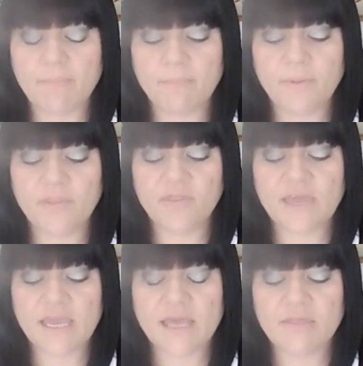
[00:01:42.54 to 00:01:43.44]
but
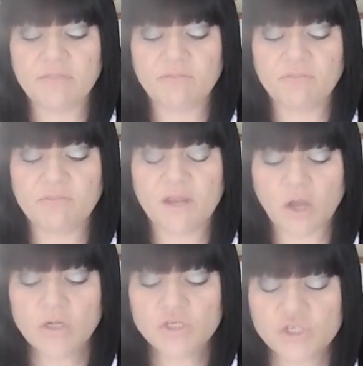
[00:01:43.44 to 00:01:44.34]
the
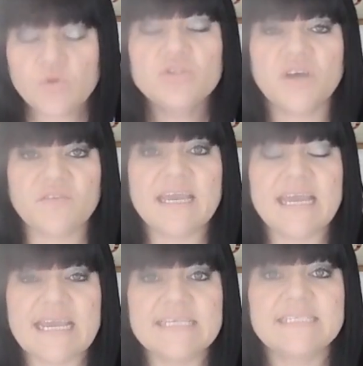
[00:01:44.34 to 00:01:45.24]
long and short of it
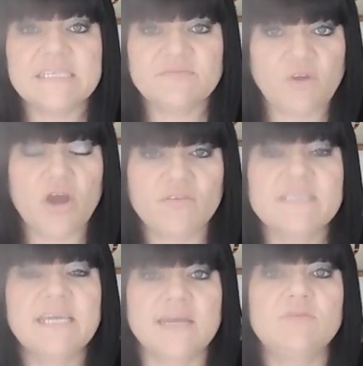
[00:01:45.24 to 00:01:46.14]
is this
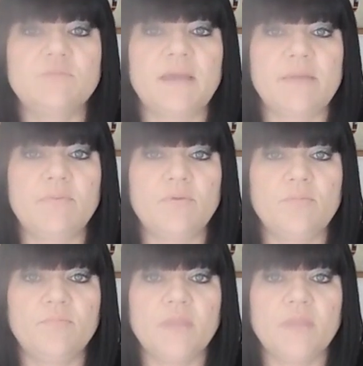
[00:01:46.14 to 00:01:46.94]
virus kills people,